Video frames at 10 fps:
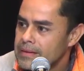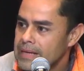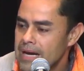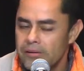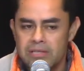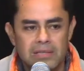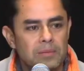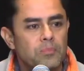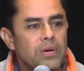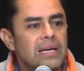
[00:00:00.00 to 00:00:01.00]
Now he's going to
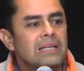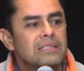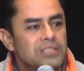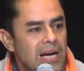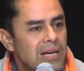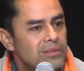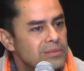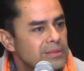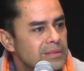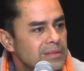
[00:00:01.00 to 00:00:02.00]
bring in a
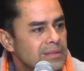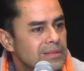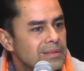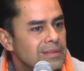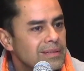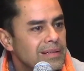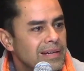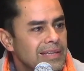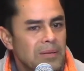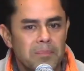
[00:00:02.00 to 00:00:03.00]
child.
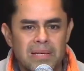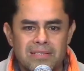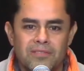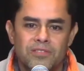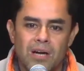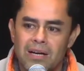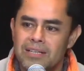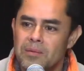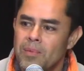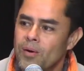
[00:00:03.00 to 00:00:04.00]
In the midst of
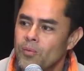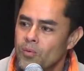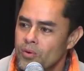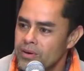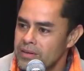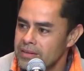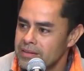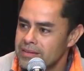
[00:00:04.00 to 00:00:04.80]
talking about war,